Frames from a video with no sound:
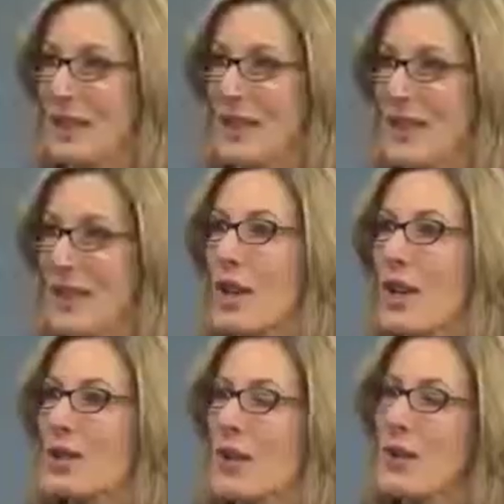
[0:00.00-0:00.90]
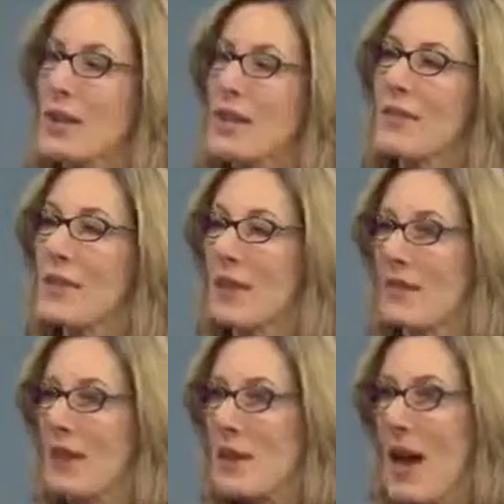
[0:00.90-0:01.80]
trigger. So if you give me
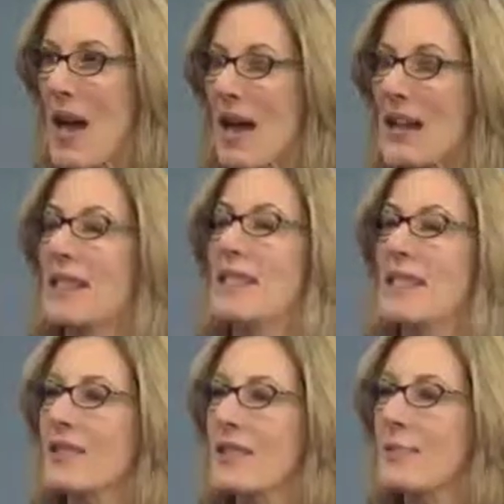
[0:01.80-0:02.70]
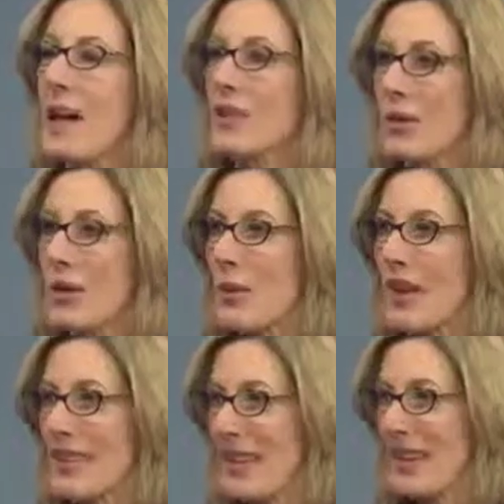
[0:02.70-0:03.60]
feedback and it doesn't mesh with who
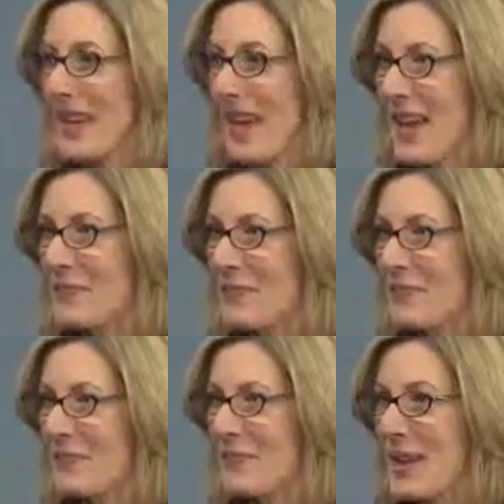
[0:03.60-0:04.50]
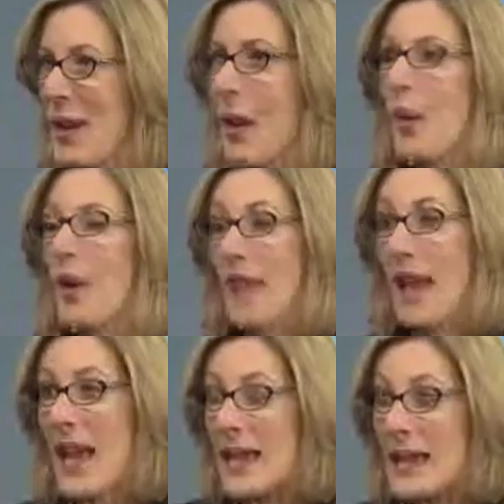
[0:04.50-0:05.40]
I think I am, or
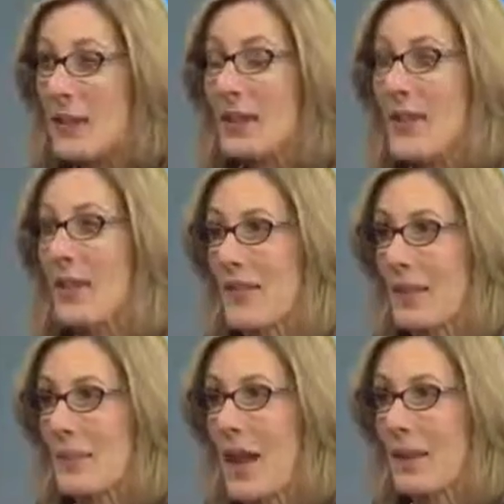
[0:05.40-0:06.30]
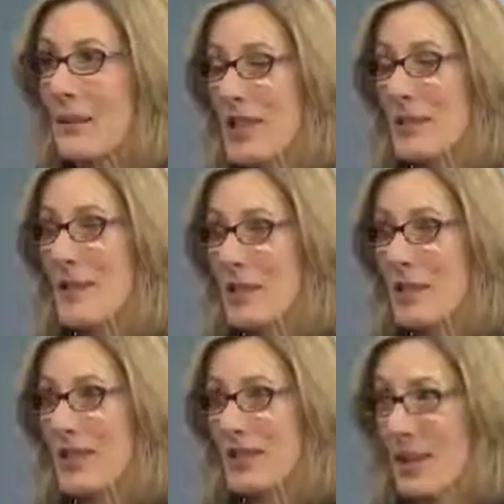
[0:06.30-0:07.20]
if hearing that feedback makes me
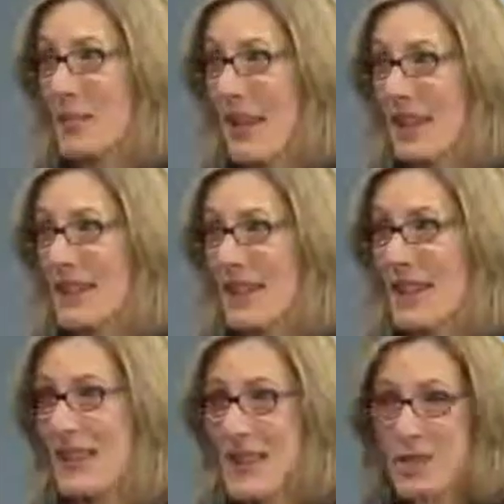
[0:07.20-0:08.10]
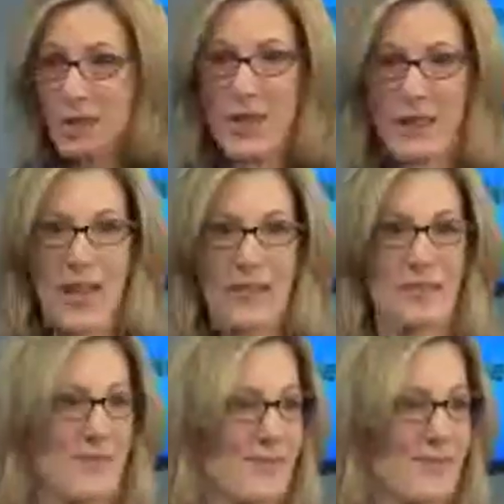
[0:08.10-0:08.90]
reconsider my identity, shut down.